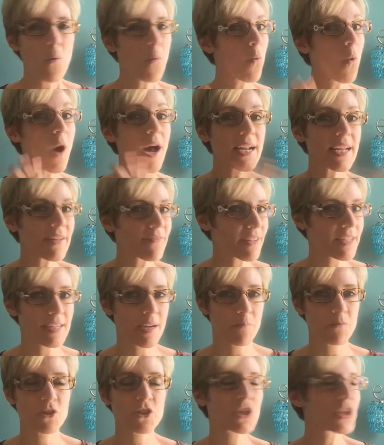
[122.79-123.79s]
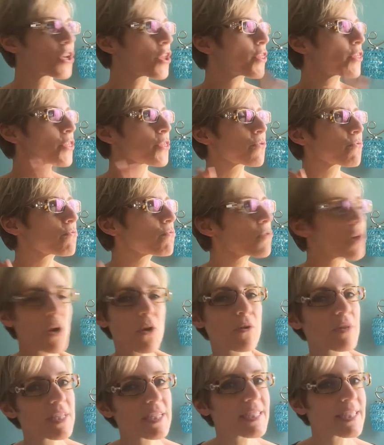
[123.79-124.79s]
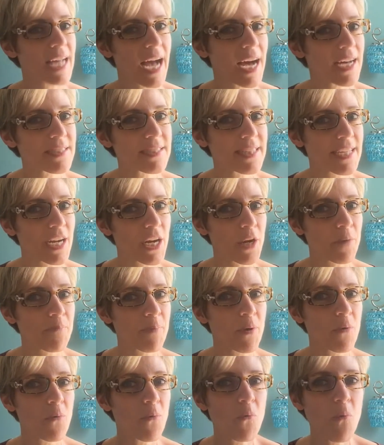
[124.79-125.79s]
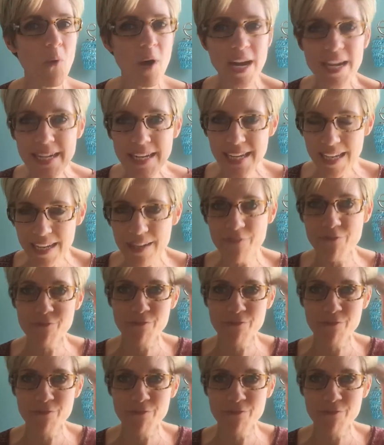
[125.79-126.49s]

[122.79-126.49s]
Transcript: and I'm just gonna throw this out there, but what if